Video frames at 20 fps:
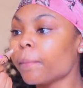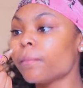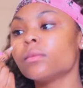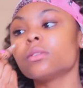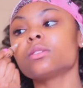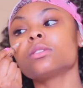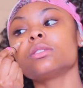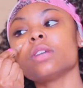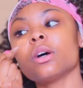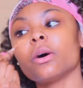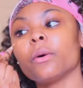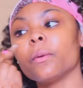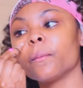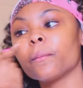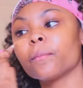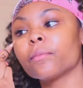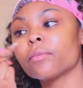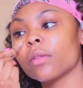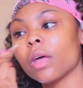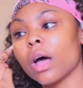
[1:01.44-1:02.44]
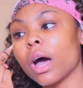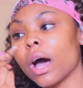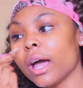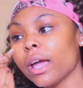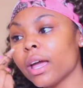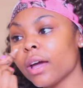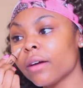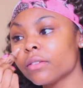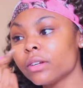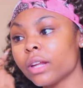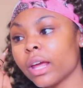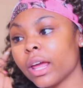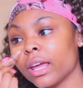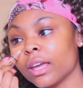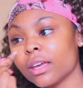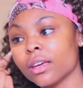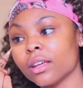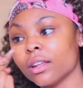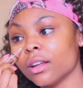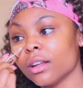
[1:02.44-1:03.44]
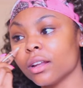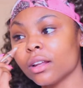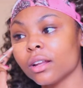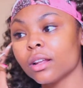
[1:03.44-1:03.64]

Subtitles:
So, I have taken